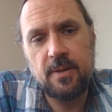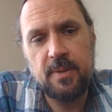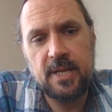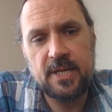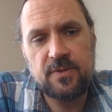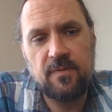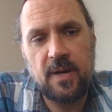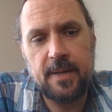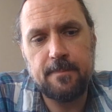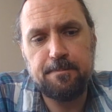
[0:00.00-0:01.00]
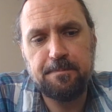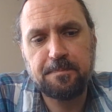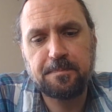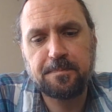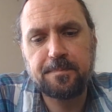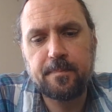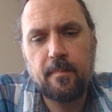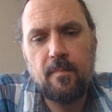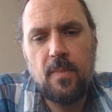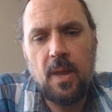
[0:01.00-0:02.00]
I mean, that's fine.
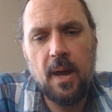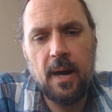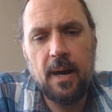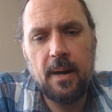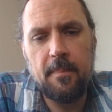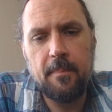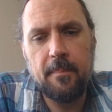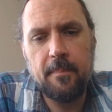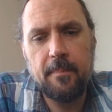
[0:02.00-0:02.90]
Um,